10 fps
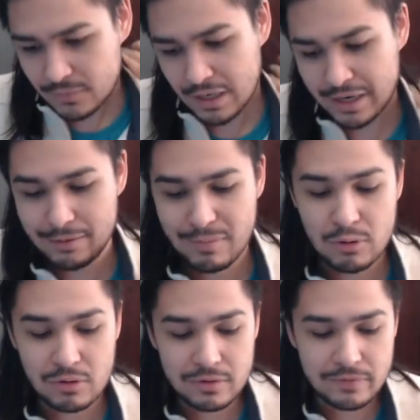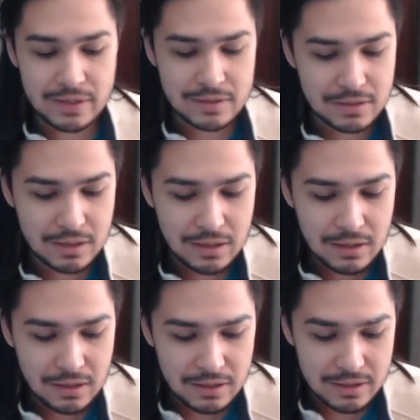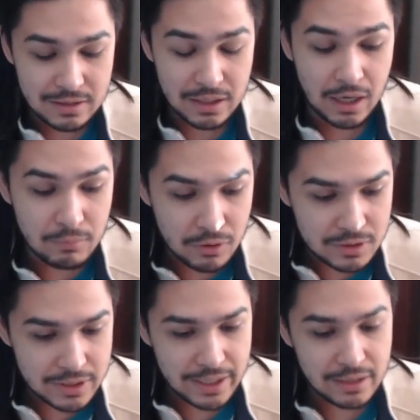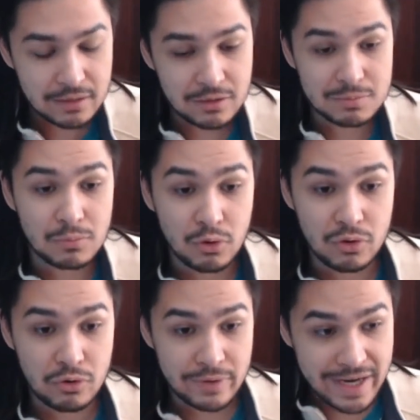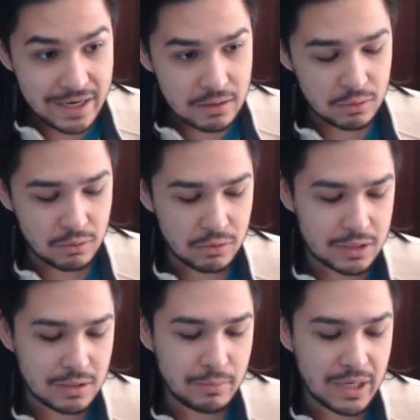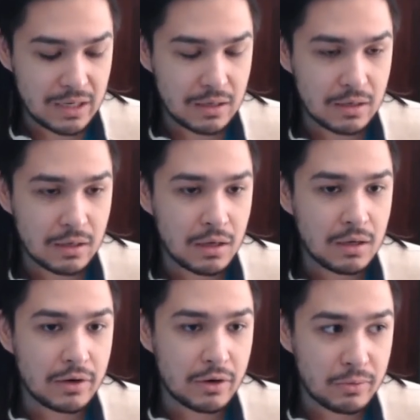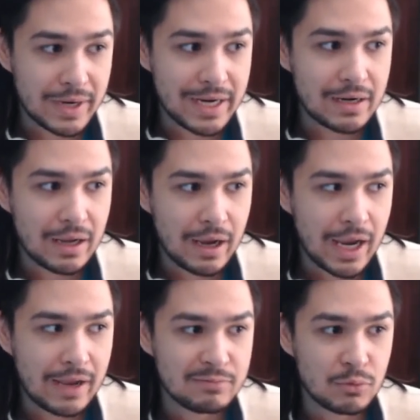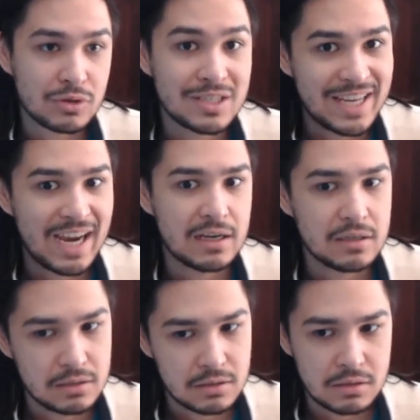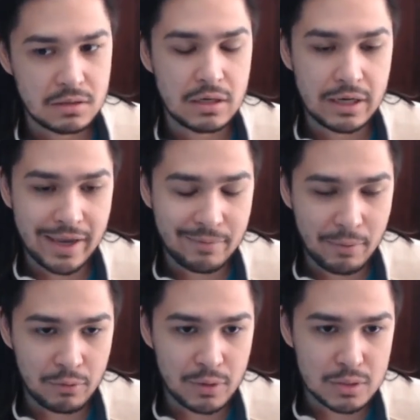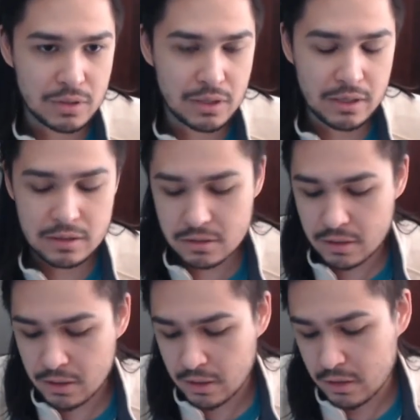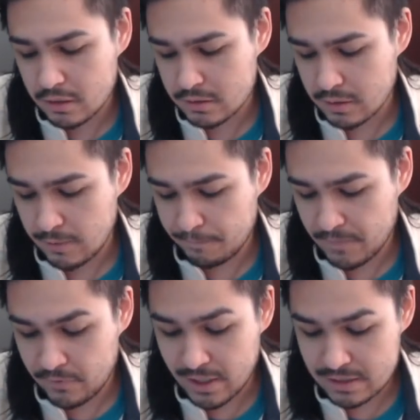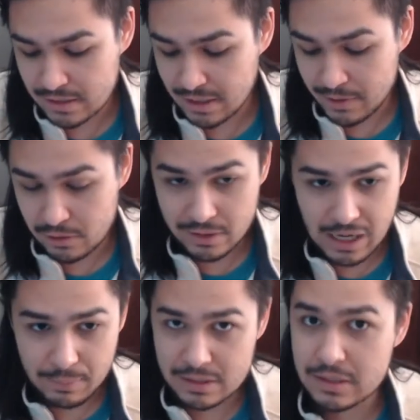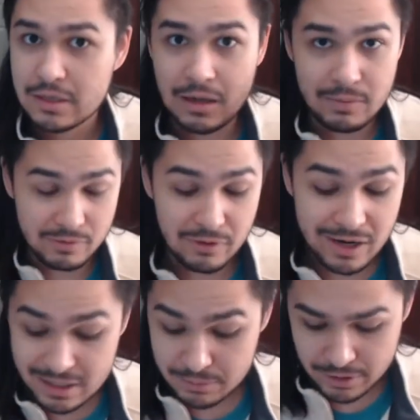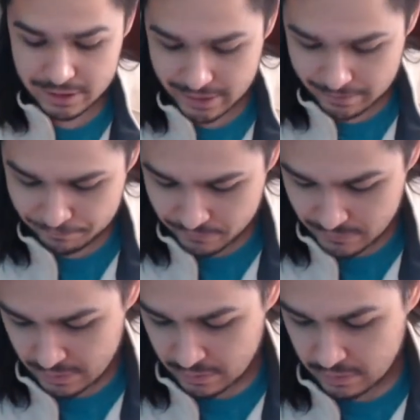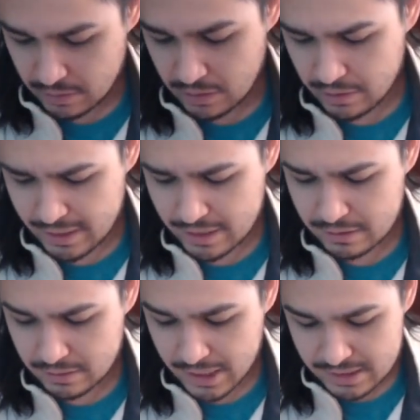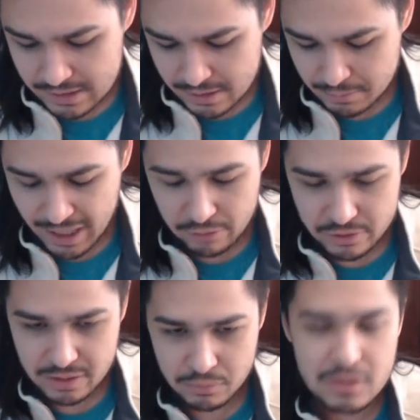I can't remember if it's just a numbers thing. There's more green. Or does it mean green have more status? I can't remember which one it is. So if you guys can let me know in the comments, that'd be greatly appreciated. And then lastly, the bioship.